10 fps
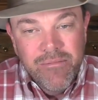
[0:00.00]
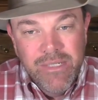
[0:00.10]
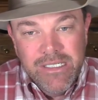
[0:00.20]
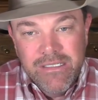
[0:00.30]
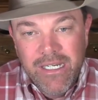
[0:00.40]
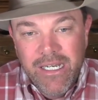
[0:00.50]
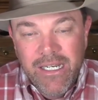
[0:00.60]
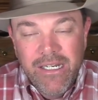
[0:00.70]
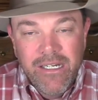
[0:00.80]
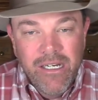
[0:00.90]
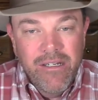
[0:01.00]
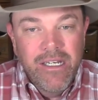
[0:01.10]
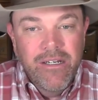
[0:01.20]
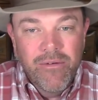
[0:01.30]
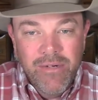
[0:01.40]
But
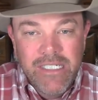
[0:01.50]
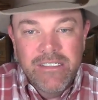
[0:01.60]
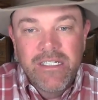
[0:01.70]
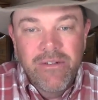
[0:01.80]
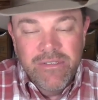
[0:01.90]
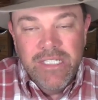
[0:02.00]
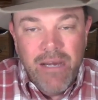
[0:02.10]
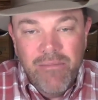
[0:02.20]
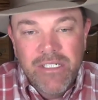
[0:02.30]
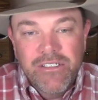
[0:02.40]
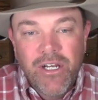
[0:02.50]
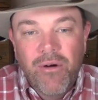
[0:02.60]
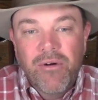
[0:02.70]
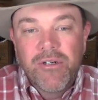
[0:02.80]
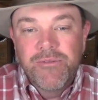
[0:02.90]
the reason it was that much
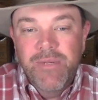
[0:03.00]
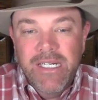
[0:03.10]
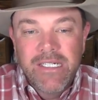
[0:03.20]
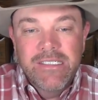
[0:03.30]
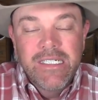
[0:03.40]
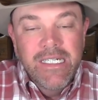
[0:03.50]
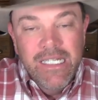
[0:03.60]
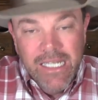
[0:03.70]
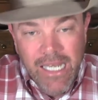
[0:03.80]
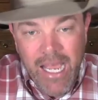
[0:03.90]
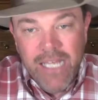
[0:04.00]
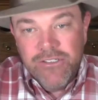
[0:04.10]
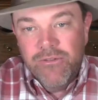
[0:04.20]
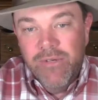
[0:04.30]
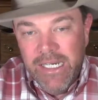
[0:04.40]
lower is because
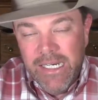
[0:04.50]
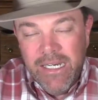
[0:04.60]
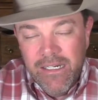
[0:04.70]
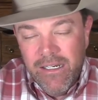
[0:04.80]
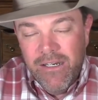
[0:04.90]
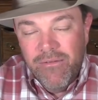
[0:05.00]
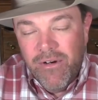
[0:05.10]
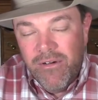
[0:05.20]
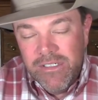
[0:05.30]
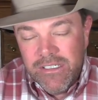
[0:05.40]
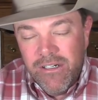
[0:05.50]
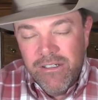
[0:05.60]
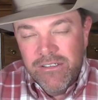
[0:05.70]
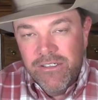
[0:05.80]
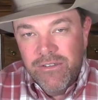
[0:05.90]
last week, and we're always
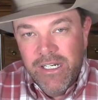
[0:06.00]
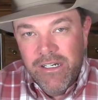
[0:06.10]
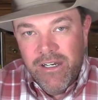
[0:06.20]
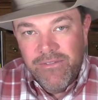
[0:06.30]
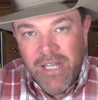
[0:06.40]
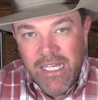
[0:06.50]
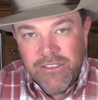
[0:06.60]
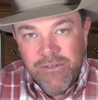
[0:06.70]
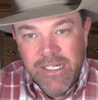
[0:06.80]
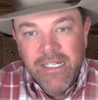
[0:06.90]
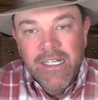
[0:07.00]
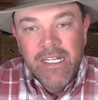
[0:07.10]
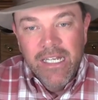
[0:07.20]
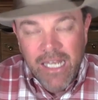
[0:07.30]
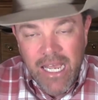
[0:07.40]
calling the trend off last week
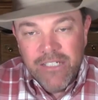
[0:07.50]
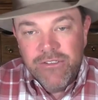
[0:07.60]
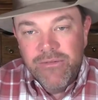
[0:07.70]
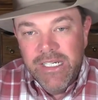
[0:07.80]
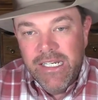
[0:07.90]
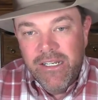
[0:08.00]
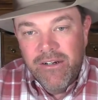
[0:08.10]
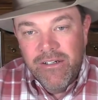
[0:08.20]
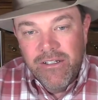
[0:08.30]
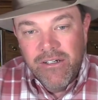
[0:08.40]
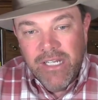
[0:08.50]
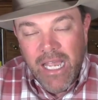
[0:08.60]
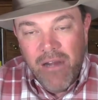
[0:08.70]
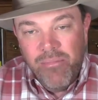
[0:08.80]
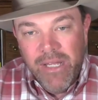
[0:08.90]
your
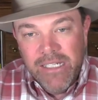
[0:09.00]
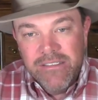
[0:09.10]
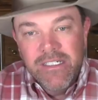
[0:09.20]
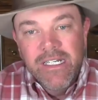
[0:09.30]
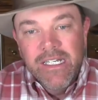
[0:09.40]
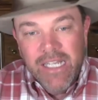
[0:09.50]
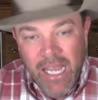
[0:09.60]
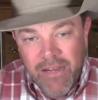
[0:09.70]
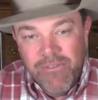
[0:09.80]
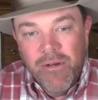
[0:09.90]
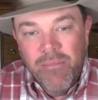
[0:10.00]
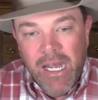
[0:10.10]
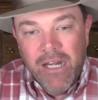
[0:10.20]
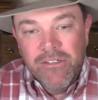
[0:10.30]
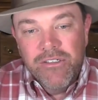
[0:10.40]
cow plants gave their
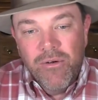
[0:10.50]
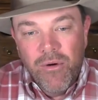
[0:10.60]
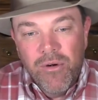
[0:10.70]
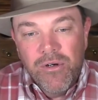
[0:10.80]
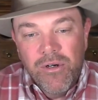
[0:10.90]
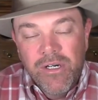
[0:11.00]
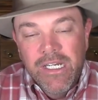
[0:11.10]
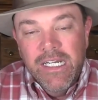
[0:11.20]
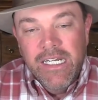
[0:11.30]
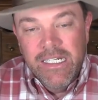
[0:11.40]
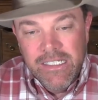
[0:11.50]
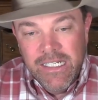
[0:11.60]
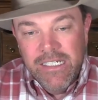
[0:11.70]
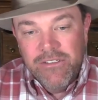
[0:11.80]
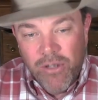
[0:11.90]
buyers their order and
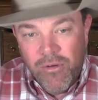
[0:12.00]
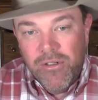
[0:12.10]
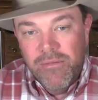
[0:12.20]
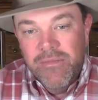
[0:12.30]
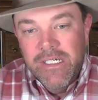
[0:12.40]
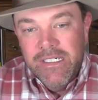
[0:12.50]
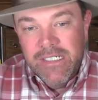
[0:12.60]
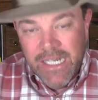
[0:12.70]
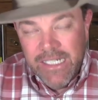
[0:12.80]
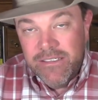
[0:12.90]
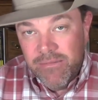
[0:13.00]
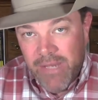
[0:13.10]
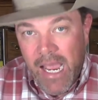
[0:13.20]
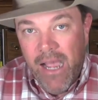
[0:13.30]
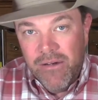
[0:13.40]
then told them to get some
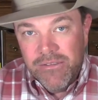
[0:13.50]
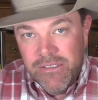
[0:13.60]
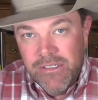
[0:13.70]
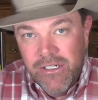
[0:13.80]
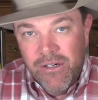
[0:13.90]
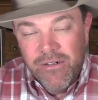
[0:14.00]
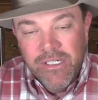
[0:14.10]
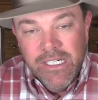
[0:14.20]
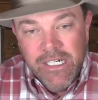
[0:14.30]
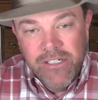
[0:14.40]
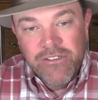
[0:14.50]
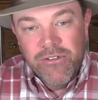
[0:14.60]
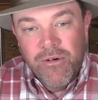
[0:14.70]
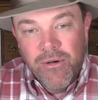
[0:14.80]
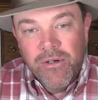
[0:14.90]
cows. You know, here's
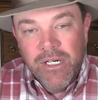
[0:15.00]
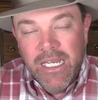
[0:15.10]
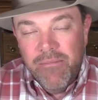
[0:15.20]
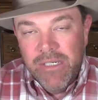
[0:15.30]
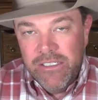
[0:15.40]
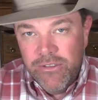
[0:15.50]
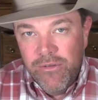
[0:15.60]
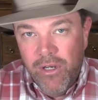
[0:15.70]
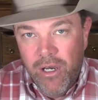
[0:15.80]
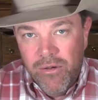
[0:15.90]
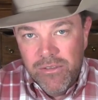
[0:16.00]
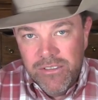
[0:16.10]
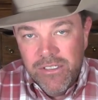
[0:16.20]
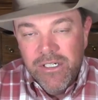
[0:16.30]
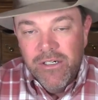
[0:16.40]
your order, get me two
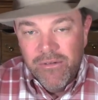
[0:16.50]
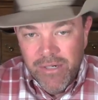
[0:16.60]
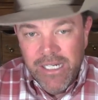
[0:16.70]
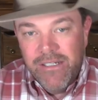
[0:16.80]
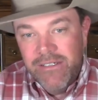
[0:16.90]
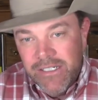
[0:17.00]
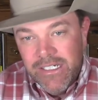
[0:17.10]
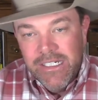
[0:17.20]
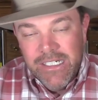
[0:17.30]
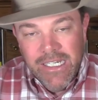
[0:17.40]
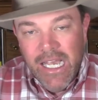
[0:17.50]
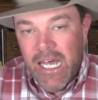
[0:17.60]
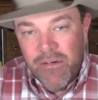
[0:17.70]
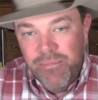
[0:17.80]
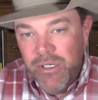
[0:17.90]
loads. Well, you
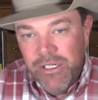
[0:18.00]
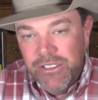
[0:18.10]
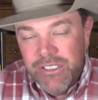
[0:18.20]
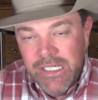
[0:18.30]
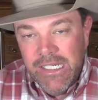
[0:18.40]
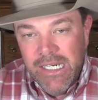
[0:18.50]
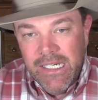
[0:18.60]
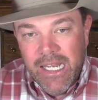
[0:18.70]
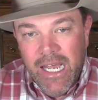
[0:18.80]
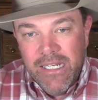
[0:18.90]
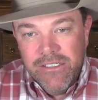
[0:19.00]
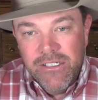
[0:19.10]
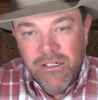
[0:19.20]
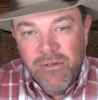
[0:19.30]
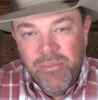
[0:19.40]
got to push, and the guys,
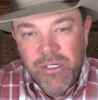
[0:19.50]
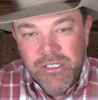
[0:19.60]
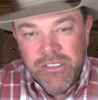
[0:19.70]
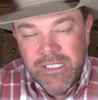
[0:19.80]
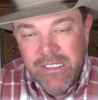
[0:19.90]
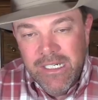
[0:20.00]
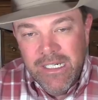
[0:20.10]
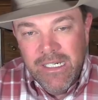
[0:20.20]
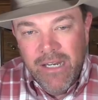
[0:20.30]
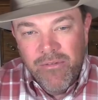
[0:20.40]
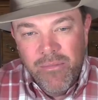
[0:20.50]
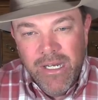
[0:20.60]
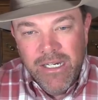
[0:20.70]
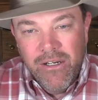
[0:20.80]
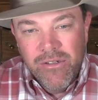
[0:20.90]
you know, push, and
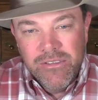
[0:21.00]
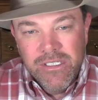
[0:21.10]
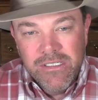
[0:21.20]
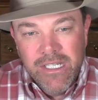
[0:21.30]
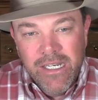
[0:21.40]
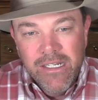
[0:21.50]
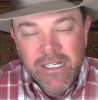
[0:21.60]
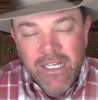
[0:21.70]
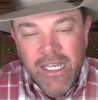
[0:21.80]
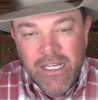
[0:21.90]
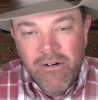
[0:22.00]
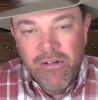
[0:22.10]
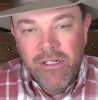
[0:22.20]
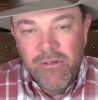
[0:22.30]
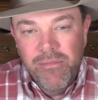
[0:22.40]
everybody knows that they
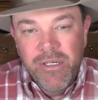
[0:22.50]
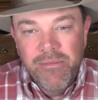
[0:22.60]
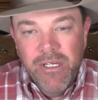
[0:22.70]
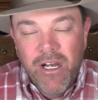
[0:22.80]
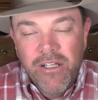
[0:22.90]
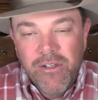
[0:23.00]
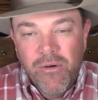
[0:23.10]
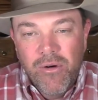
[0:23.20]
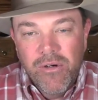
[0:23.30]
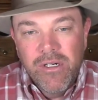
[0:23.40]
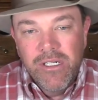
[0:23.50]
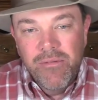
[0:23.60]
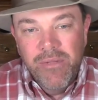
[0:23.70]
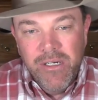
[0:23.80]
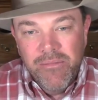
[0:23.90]
go a little bit beyond their order a
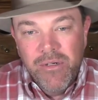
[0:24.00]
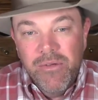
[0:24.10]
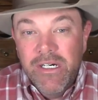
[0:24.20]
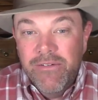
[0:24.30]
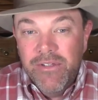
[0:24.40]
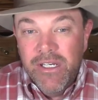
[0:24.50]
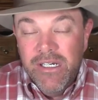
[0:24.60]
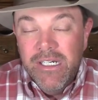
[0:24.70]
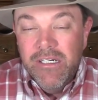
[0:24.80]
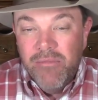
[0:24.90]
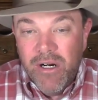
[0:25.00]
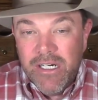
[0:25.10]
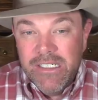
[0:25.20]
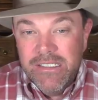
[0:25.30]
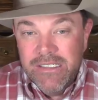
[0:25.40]
little bit, but whenever the
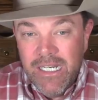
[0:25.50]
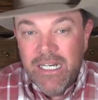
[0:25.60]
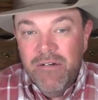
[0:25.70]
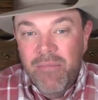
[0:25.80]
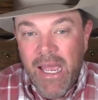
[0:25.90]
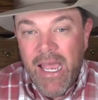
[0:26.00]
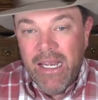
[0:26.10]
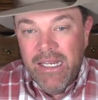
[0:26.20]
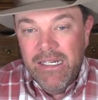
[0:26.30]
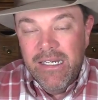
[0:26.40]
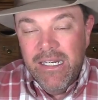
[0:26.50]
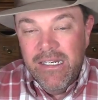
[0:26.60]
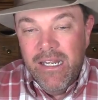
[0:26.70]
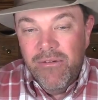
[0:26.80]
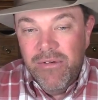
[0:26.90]
market's sucking back
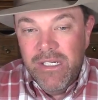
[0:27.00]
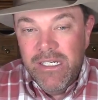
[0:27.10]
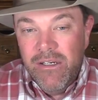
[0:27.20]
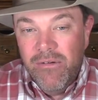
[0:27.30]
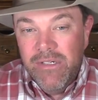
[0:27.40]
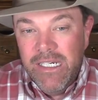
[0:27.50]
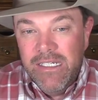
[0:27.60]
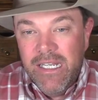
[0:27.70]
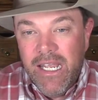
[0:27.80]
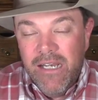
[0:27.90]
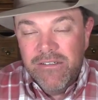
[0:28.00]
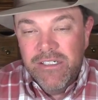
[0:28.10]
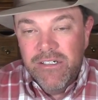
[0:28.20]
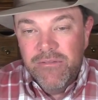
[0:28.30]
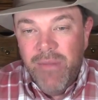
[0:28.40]
and they really don't need the cows
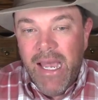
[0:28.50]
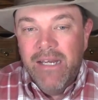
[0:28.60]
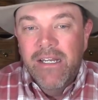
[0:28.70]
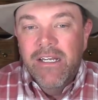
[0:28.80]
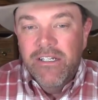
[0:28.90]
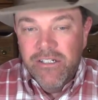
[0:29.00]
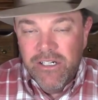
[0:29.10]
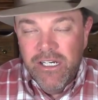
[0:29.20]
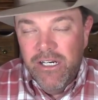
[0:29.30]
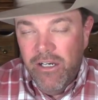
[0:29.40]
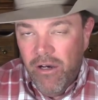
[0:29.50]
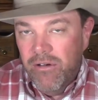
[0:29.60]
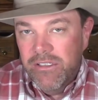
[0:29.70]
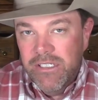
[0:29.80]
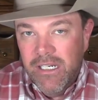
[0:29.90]
near as bad, you're going to
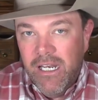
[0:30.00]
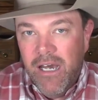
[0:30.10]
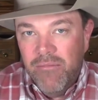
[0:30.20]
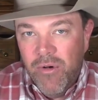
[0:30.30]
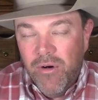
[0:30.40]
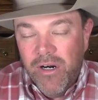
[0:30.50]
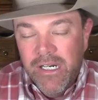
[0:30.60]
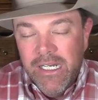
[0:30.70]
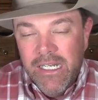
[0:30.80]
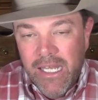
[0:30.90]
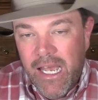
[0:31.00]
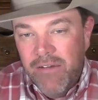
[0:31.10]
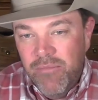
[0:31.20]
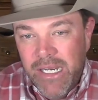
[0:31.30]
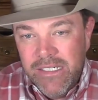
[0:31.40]
notice it a lot more.
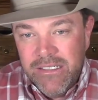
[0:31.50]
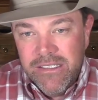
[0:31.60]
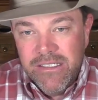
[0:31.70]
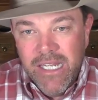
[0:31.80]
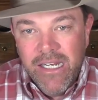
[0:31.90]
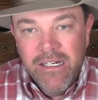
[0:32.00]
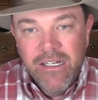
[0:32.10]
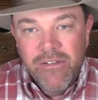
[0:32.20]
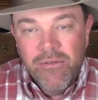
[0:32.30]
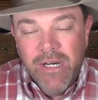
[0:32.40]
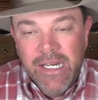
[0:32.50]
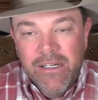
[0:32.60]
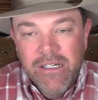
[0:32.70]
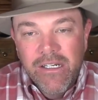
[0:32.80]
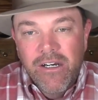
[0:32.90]
Live basis standing in the
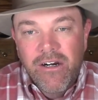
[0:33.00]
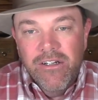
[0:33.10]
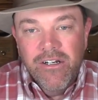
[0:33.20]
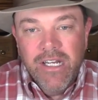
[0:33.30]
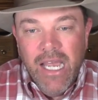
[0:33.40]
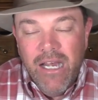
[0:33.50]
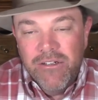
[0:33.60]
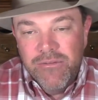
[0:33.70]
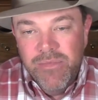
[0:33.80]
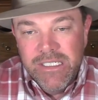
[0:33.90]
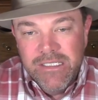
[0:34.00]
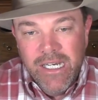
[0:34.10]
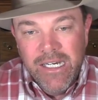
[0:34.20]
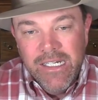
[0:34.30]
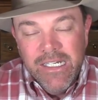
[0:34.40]
ring on your cows.
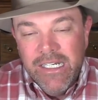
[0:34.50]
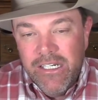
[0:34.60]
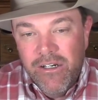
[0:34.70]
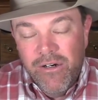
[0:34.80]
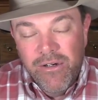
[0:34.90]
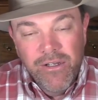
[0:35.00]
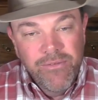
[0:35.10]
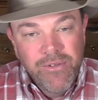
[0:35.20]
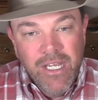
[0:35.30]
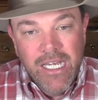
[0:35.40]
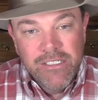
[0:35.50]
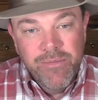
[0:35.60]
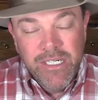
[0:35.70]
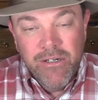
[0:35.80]
But you know, if you guys been